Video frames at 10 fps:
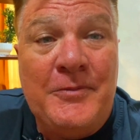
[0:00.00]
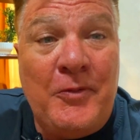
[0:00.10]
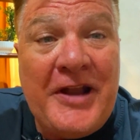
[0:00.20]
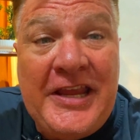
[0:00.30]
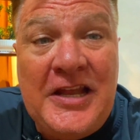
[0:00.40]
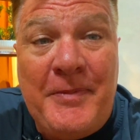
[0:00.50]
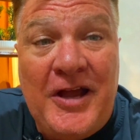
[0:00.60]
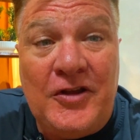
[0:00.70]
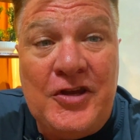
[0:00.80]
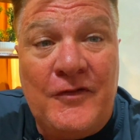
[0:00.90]
But when I came to
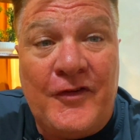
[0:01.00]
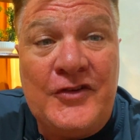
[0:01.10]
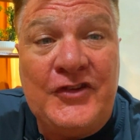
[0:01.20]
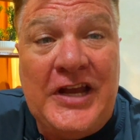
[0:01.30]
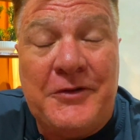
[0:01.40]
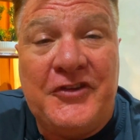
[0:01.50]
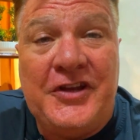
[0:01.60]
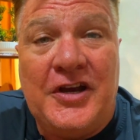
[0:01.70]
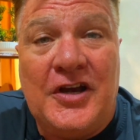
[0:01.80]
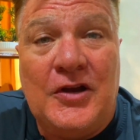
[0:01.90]
Biola University, I was
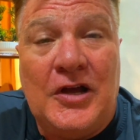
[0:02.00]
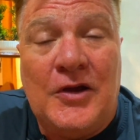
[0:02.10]
there,